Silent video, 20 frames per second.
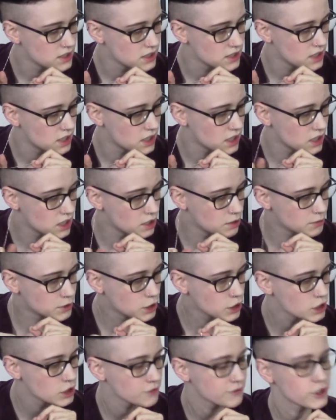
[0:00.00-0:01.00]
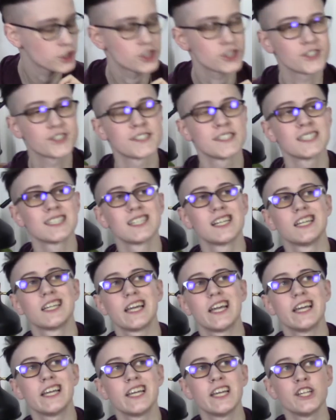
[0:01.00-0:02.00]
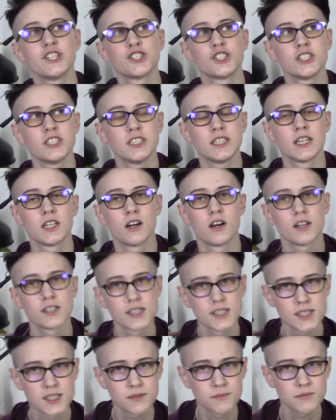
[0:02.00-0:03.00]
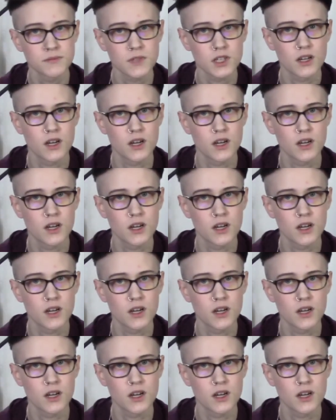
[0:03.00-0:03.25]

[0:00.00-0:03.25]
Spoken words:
neurodivergences like ADHD and autism,